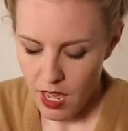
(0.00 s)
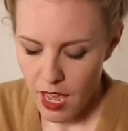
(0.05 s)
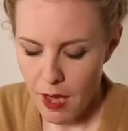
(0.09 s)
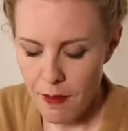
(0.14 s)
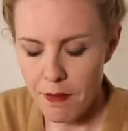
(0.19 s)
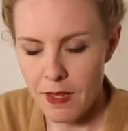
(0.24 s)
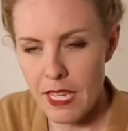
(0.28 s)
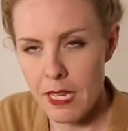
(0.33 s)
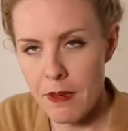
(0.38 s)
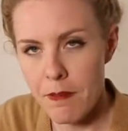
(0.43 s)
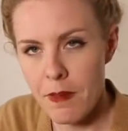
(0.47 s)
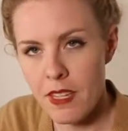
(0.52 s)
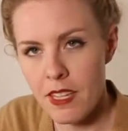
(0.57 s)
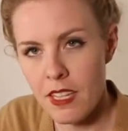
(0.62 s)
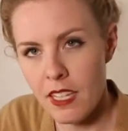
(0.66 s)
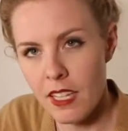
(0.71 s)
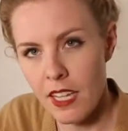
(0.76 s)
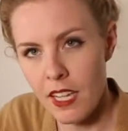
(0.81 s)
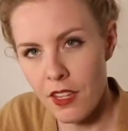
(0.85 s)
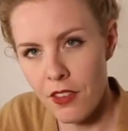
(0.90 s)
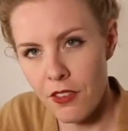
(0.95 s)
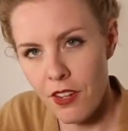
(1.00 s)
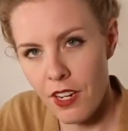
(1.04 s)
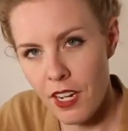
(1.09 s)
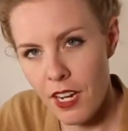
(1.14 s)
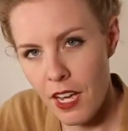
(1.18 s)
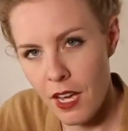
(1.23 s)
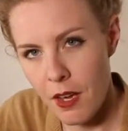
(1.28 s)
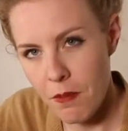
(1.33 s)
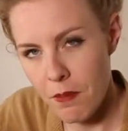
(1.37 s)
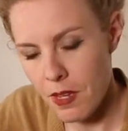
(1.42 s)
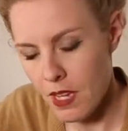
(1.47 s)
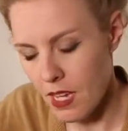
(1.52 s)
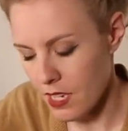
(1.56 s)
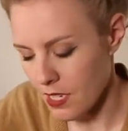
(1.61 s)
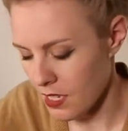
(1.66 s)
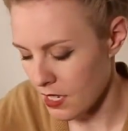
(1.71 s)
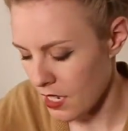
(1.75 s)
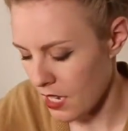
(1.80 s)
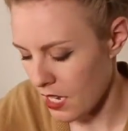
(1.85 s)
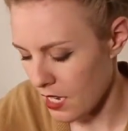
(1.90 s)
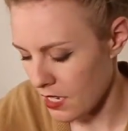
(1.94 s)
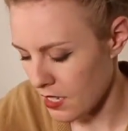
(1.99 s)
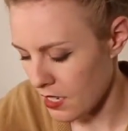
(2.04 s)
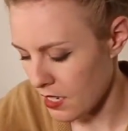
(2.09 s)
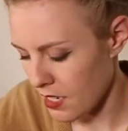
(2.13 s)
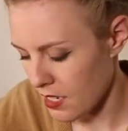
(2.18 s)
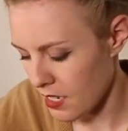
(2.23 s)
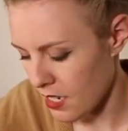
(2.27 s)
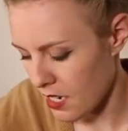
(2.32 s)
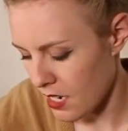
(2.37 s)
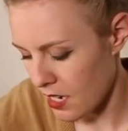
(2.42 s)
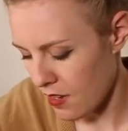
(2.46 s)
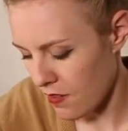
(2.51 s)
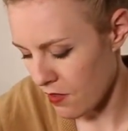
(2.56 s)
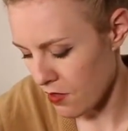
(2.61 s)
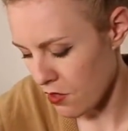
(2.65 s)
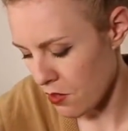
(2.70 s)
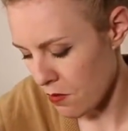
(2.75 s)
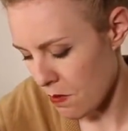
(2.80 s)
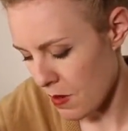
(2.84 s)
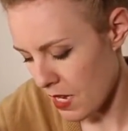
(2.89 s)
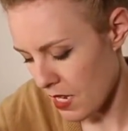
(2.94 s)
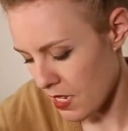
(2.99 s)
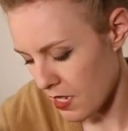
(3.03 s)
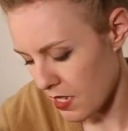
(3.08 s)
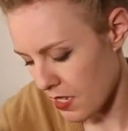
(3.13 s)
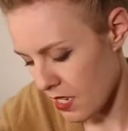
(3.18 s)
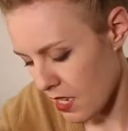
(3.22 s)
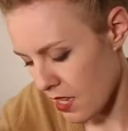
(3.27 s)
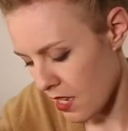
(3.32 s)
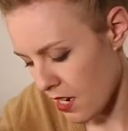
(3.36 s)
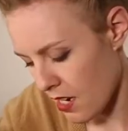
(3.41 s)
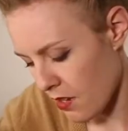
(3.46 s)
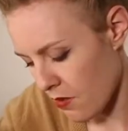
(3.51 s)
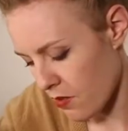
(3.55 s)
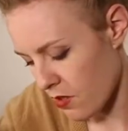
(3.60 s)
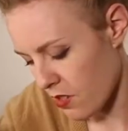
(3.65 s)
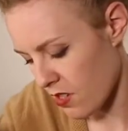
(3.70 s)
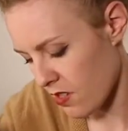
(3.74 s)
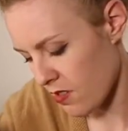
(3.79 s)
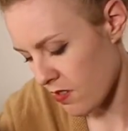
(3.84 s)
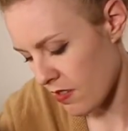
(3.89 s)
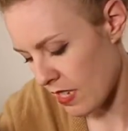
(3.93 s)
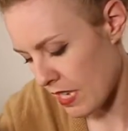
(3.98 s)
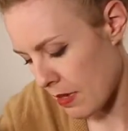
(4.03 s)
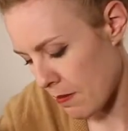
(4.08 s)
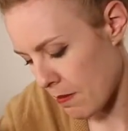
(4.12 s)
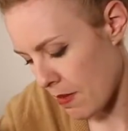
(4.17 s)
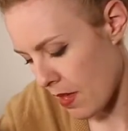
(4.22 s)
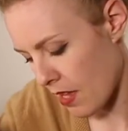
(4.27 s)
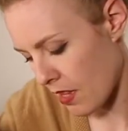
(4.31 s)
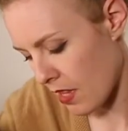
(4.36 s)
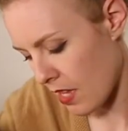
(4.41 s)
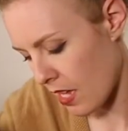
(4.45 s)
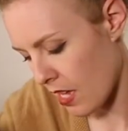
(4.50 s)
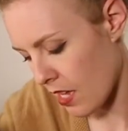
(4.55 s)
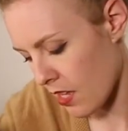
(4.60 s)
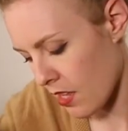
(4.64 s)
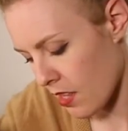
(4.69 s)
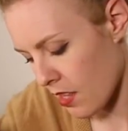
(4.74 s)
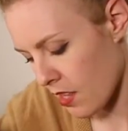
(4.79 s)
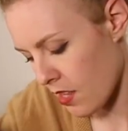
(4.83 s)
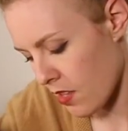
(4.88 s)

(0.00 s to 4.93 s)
I'm keeping the length right now because in case I decide to ever do buttons, I thought I would just keep that length